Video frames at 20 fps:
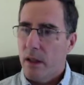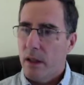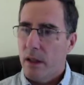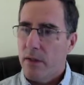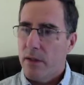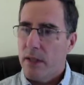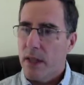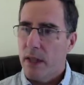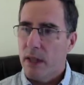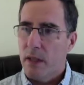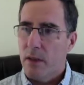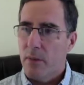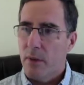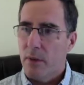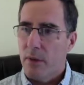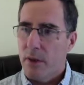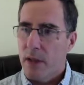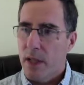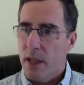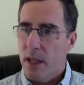
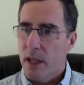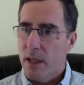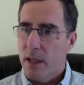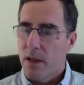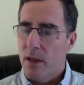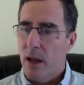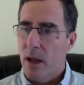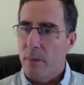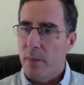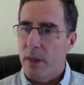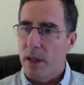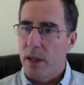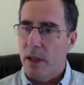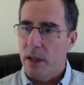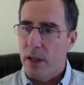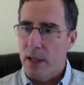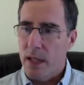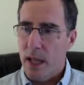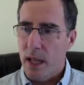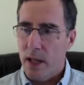sensibles as not being,
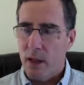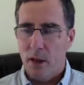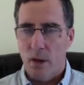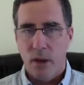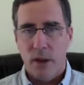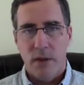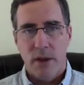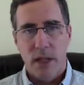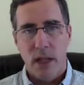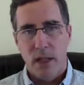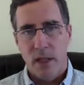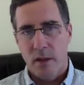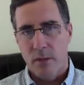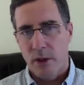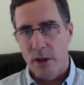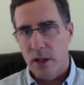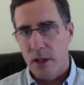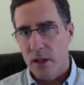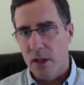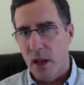this category of
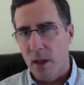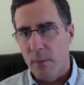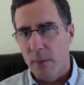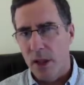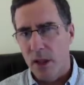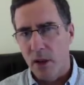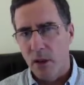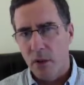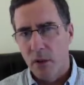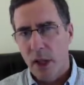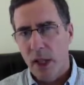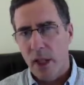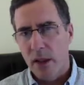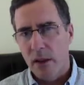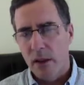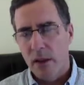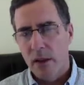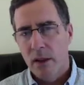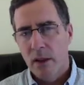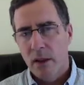sensibles as not being
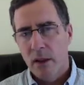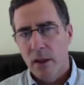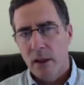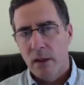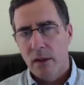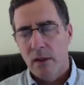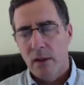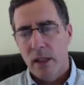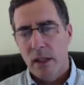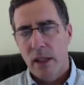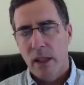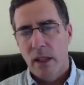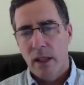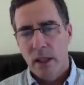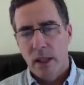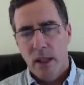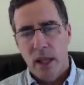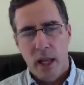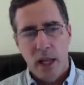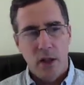real, right,
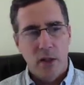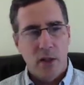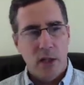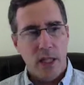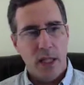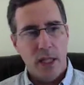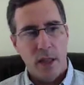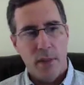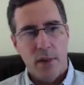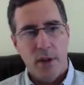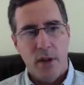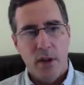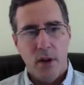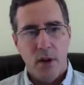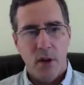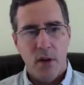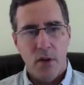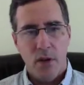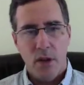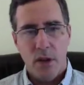and you accept
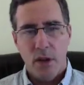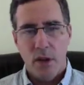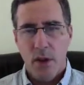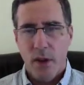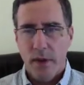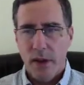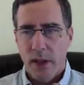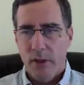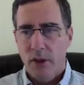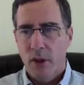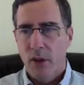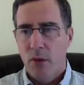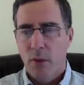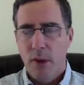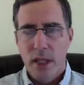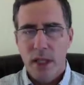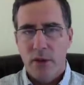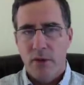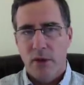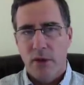those, you have to have a good
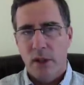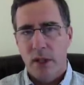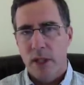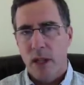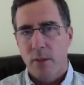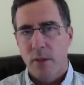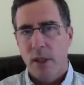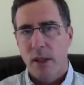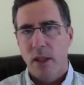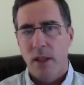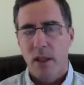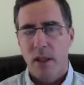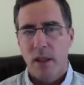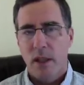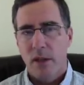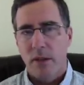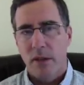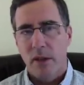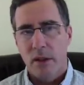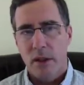reason for accepting these
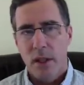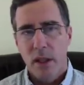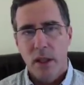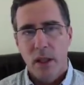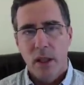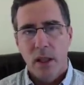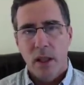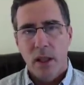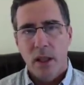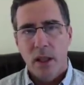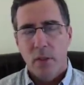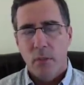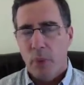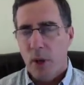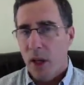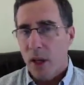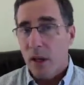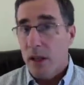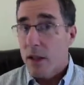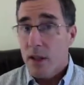others.
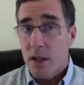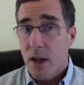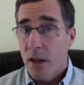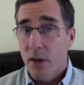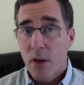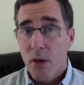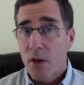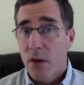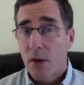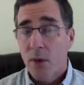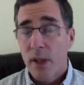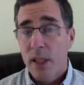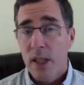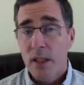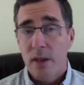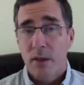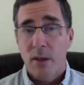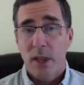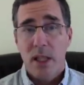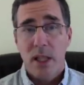Berkeley saw no good reason
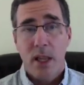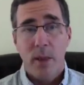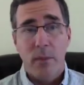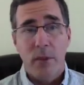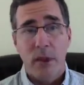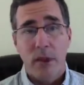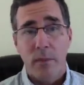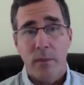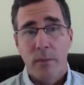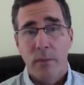to accept them.